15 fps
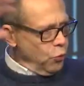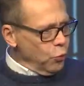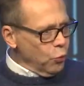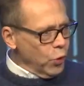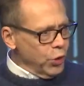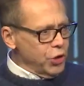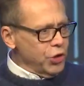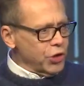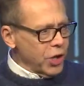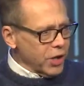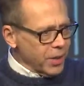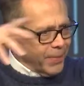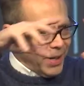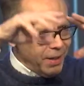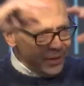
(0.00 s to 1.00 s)
when you talk
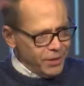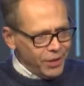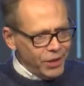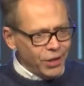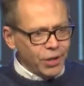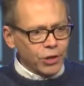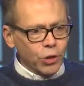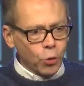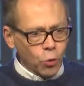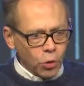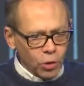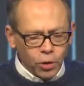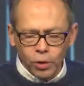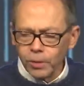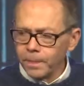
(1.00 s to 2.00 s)
about the
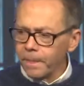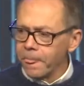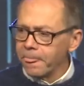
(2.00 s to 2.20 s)
world,